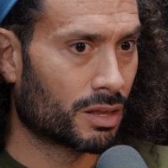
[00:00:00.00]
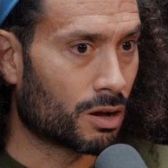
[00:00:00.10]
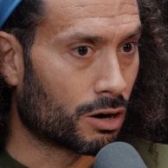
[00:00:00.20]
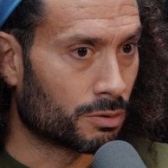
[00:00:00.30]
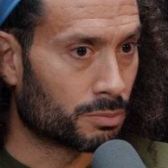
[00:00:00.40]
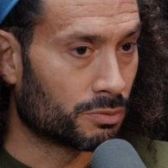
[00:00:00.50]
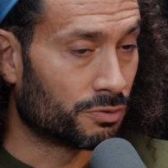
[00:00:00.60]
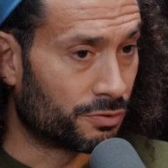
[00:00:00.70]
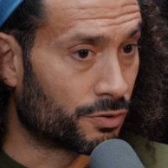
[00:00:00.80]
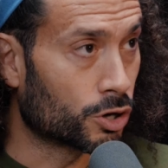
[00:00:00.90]
are
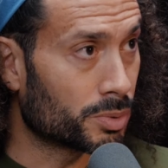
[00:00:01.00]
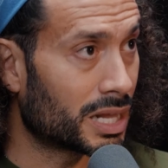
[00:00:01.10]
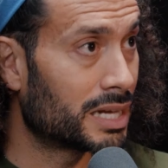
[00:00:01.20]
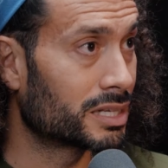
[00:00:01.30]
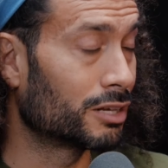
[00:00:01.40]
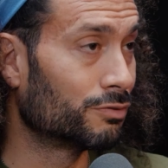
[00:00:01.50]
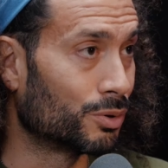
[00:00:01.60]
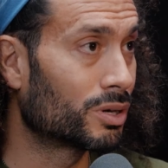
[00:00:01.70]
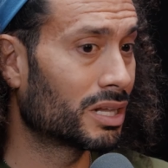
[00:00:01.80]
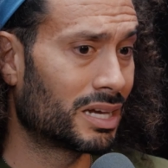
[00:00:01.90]
verbalizing and
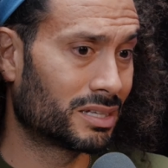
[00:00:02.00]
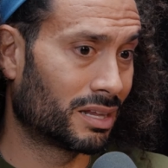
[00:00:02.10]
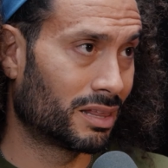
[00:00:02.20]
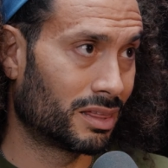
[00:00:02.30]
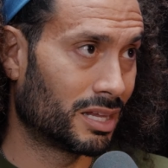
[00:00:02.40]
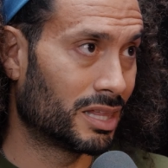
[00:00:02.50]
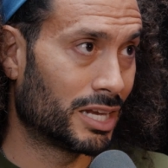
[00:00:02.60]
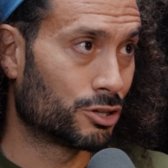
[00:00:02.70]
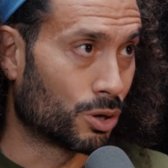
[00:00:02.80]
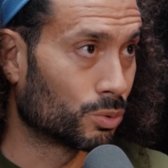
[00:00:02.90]
vocalizing that
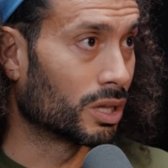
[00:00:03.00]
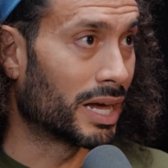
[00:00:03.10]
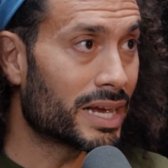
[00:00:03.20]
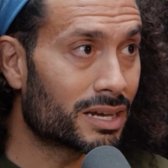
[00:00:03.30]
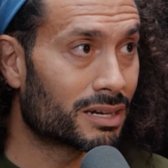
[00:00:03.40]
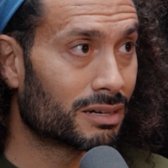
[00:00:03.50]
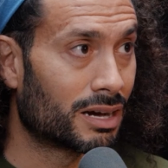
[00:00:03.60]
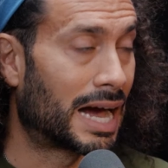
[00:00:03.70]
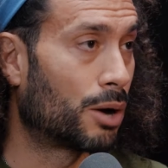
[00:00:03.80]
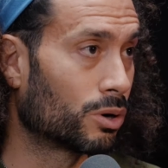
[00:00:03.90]
they don't like
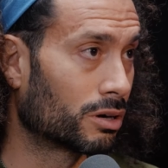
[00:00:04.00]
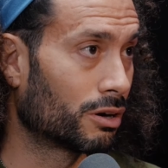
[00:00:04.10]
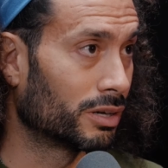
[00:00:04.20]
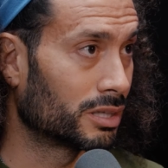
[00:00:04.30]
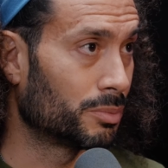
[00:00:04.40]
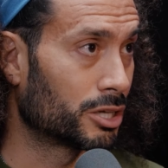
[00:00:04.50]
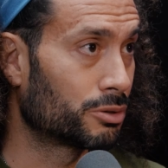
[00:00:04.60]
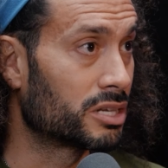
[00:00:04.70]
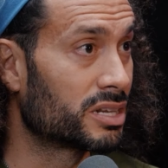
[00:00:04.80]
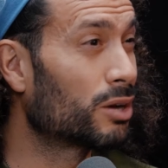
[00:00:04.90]
our current
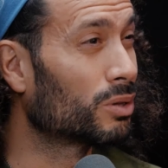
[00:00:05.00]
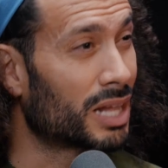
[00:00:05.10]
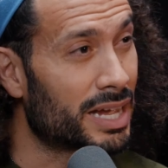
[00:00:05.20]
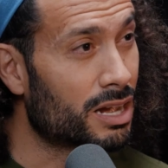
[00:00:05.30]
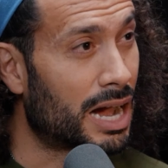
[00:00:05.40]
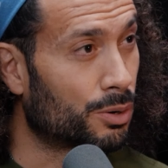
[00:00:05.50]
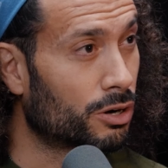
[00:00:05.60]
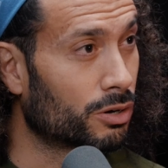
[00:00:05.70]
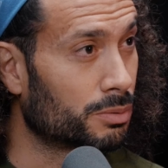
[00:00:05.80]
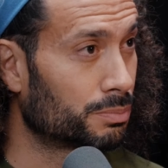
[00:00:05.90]
administration. They don't like our
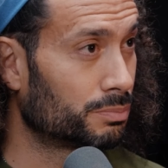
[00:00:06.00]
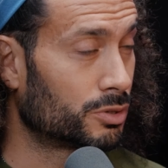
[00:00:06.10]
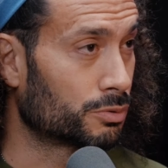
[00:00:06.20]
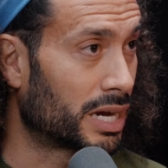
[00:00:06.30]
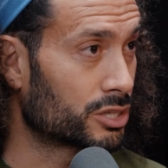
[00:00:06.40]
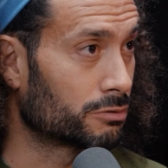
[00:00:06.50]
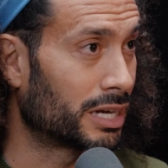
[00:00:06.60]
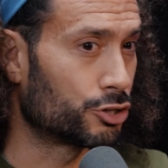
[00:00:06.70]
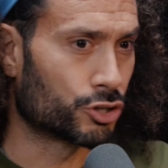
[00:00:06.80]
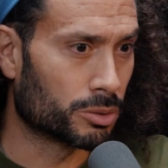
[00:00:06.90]
current direction,
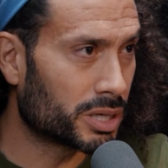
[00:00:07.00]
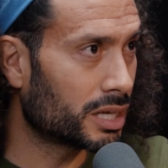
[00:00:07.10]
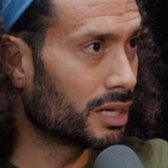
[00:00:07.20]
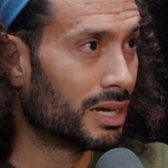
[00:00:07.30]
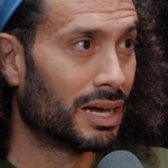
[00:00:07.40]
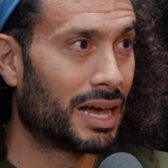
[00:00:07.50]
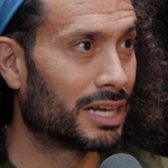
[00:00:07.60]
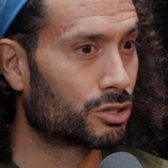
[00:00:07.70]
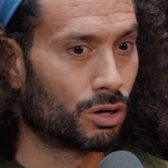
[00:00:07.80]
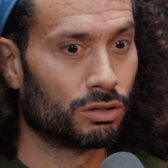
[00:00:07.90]
right? Germany
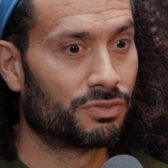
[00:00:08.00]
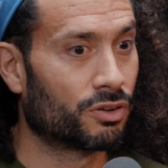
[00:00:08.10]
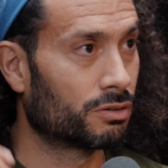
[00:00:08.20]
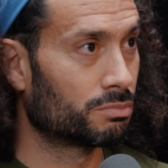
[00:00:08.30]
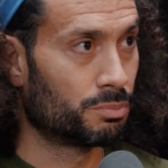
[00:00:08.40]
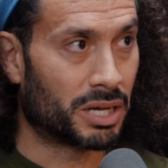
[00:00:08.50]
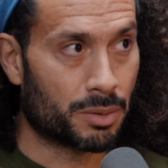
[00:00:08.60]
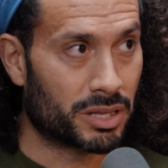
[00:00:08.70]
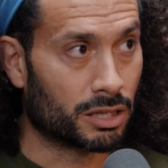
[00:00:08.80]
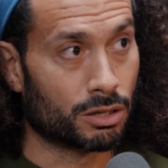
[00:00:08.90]
has called for
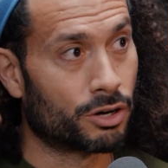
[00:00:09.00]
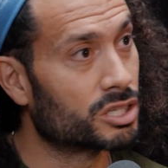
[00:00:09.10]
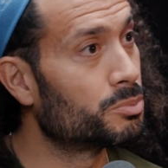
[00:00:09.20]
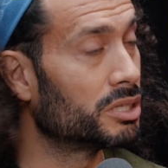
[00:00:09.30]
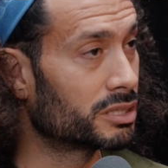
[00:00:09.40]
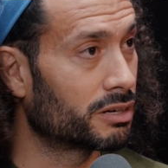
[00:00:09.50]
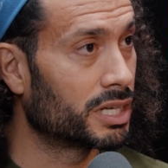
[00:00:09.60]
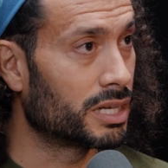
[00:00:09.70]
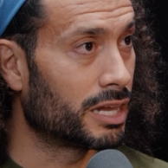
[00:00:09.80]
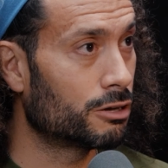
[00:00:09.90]
becoming the largest military
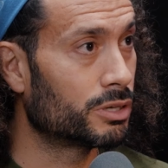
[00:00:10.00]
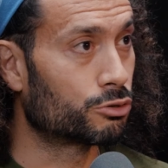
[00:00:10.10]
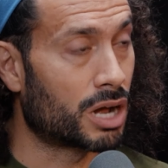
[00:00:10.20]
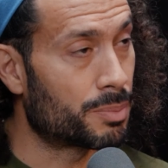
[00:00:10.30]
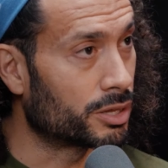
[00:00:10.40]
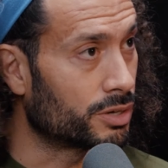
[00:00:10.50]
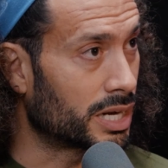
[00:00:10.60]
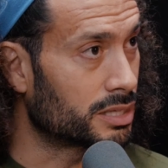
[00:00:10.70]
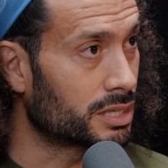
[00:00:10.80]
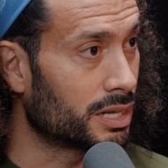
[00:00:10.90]
in NATO and dropping the
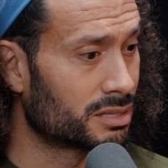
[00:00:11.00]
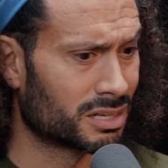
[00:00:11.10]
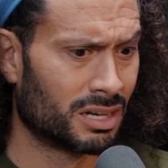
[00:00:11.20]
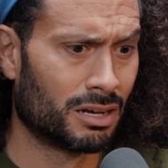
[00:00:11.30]
United States.